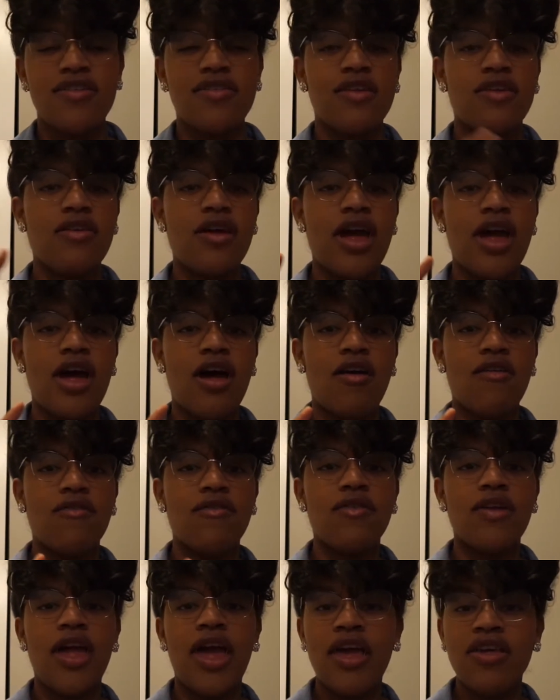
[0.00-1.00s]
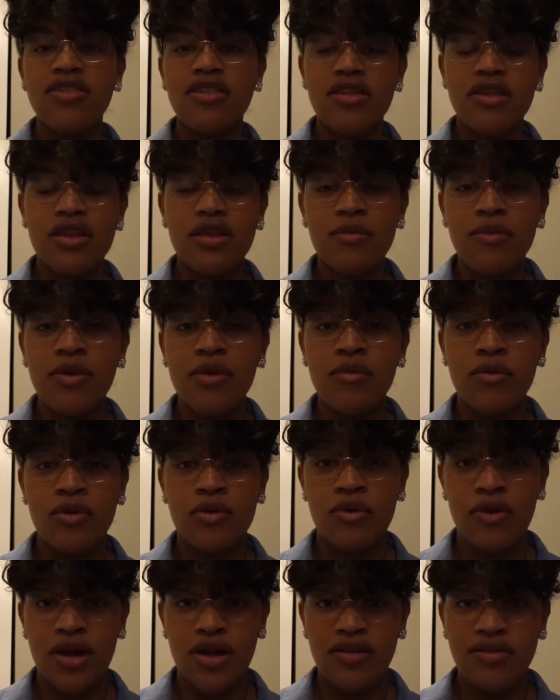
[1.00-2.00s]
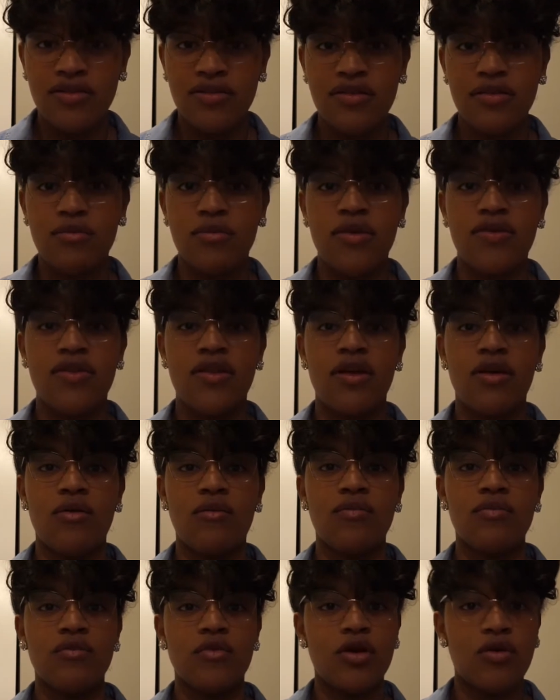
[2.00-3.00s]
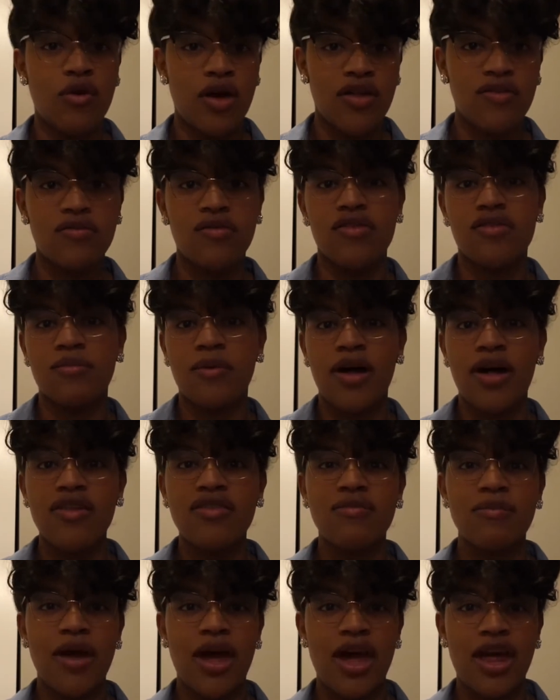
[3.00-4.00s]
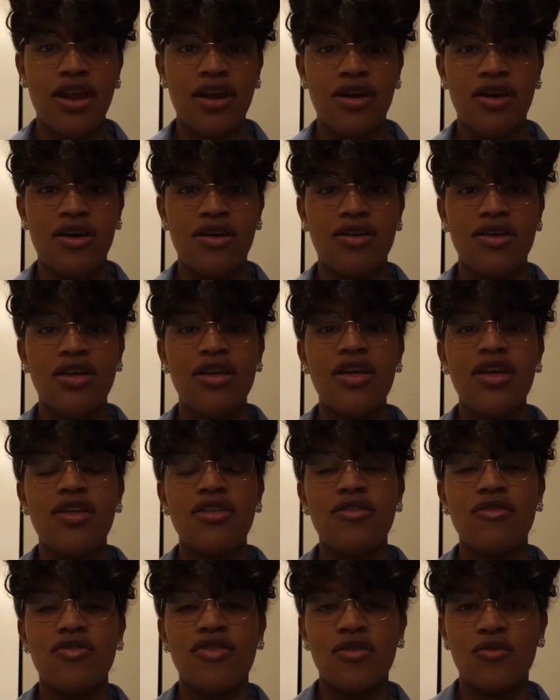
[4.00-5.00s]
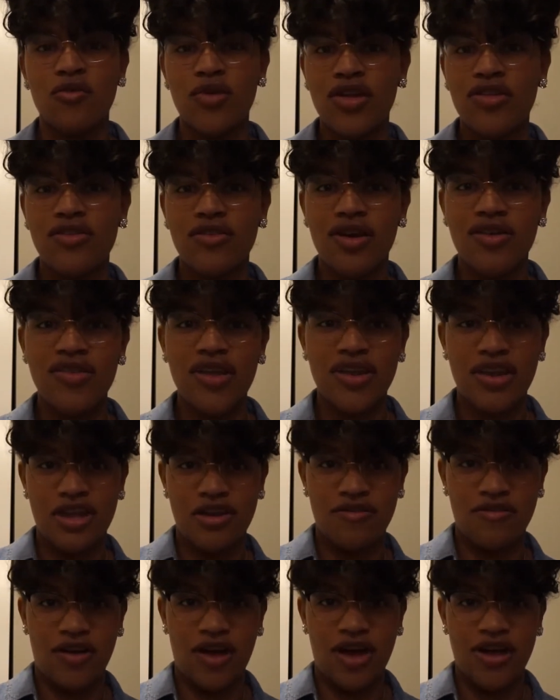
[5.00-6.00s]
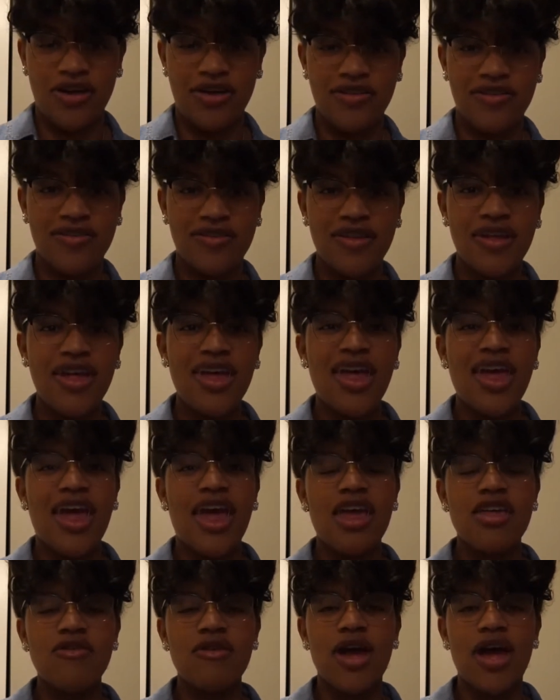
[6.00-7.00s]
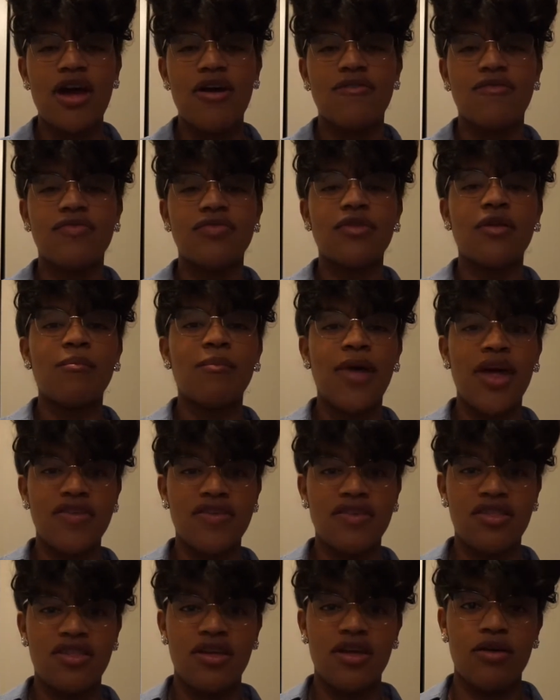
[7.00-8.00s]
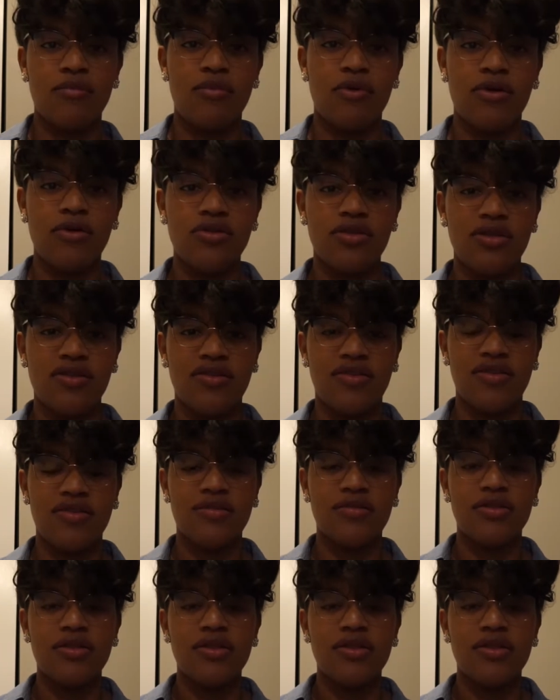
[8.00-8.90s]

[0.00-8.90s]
So you have HTTP request with the request response pattern using resource identifiers, and you have messaging approaches.